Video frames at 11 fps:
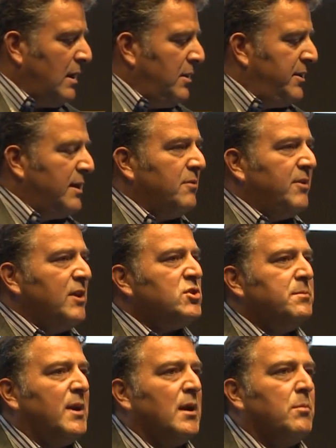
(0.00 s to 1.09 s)
The
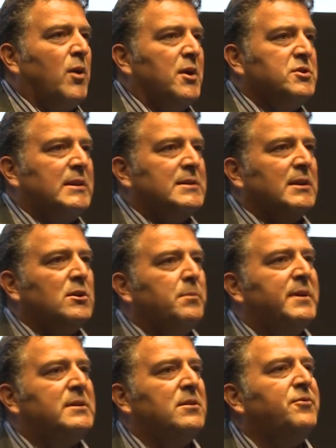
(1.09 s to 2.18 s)
innovation mega project is a little
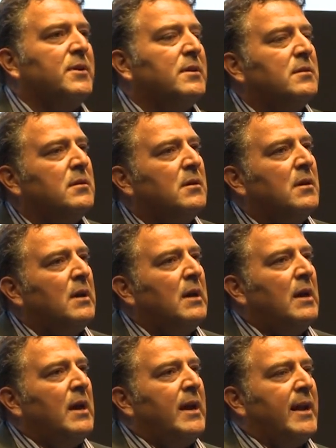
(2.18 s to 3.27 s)
bit different.
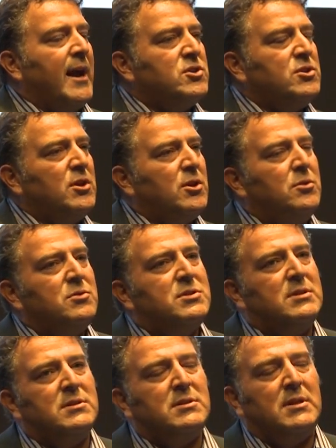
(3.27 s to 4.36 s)
It actually
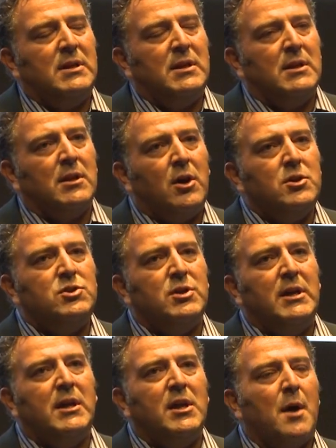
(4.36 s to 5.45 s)
uses the large
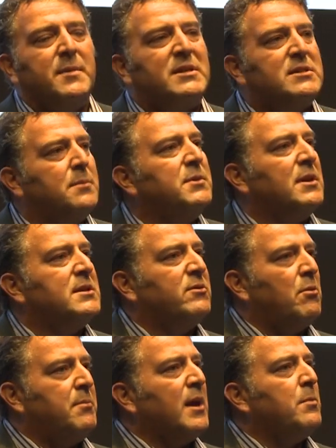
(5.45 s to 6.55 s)
economic stimulus of
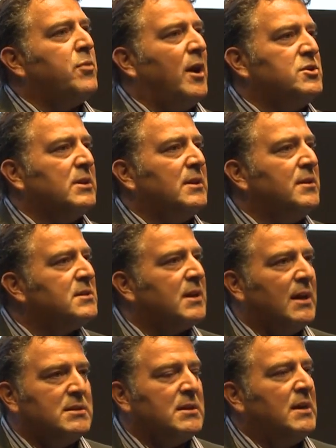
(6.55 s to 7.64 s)
a mega project, in this
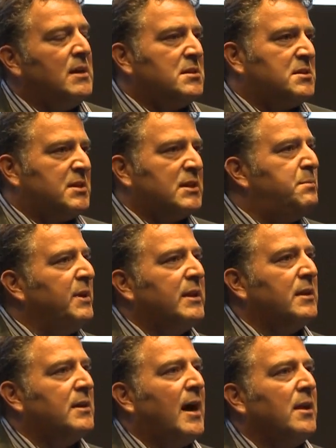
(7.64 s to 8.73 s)
case, $6
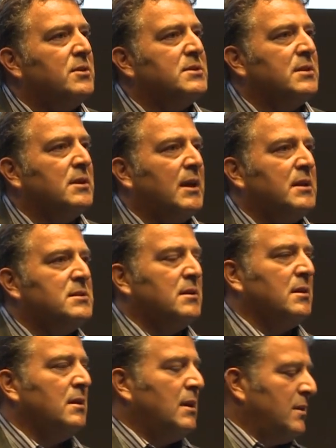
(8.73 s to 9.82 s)
billion in the case of
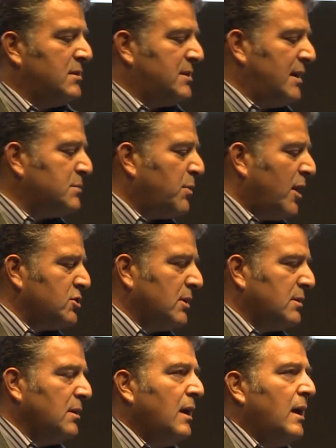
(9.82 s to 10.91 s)
the, the Sands
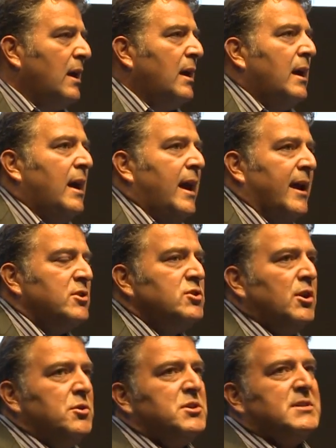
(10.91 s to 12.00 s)
project, and actually
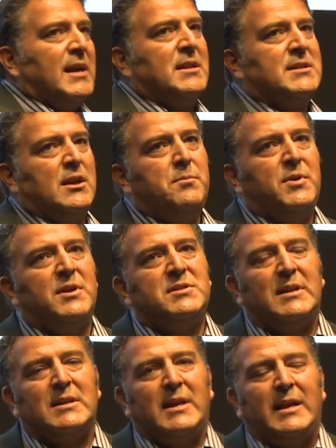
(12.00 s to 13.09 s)
uses that as an impetus
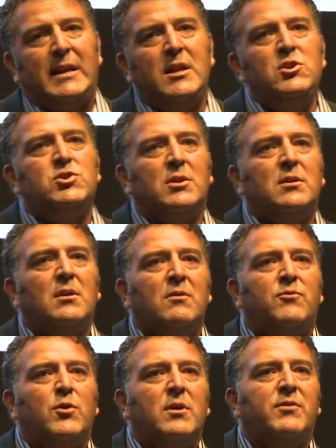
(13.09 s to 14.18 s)
and, a, and an engine
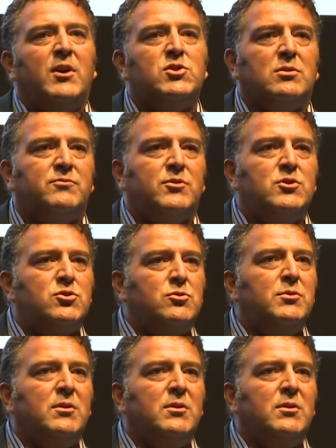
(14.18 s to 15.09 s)
for innovation, for true